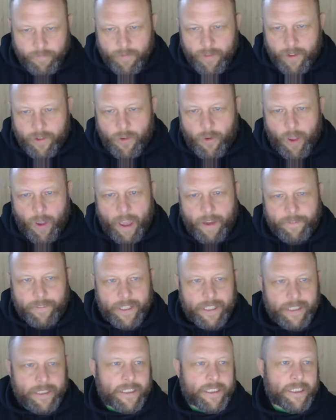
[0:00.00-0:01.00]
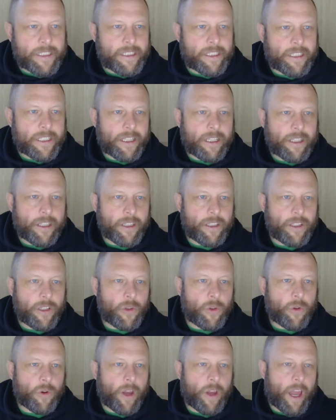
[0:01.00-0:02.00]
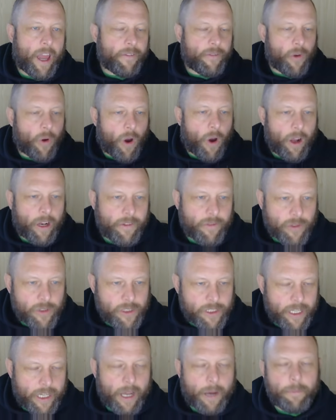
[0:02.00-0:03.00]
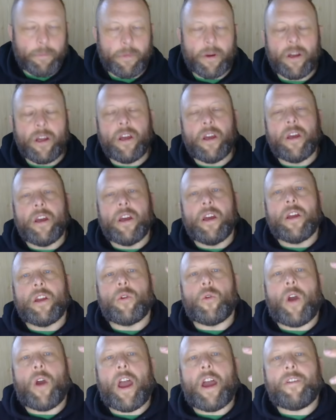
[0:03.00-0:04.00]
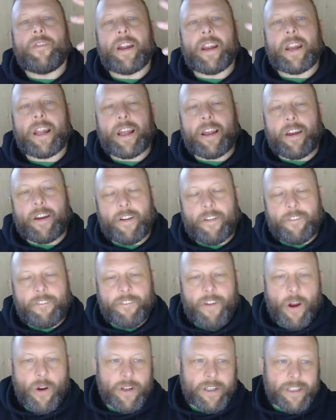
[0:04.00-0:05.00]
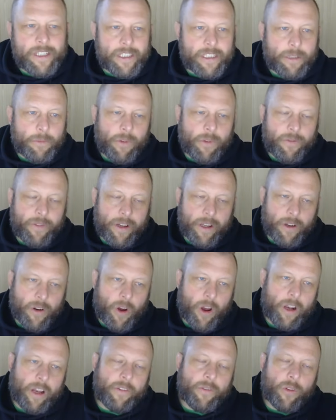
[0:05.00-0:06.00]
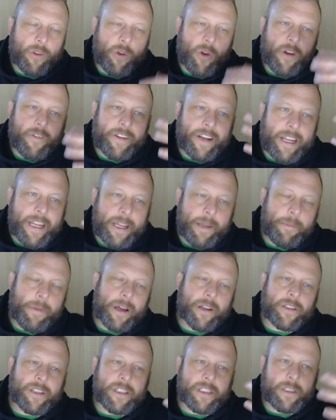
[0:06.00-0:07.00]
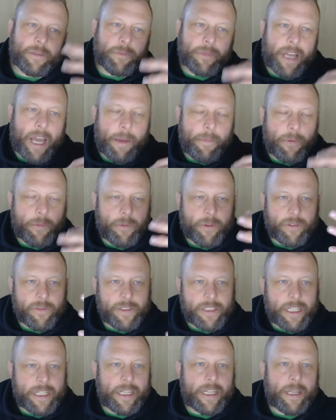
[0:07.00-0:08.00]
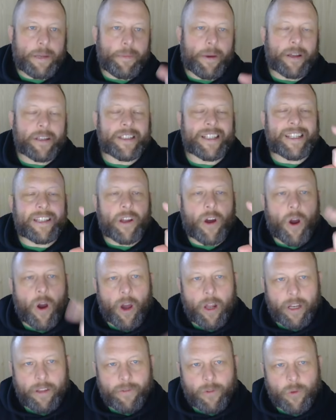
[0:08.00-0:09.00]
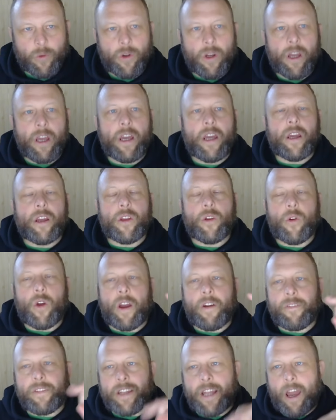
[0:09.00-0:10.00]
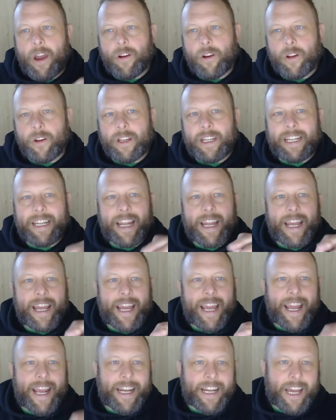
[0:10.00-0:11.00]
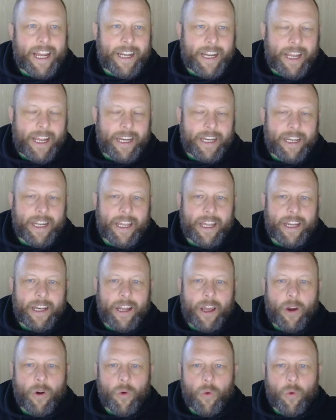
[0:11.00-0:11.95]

you have this. You have your Highlevel set up. You have a phone system in Highlevel. You have an email system capable of sending emails in Highlevel. You have downloaded N8N, and now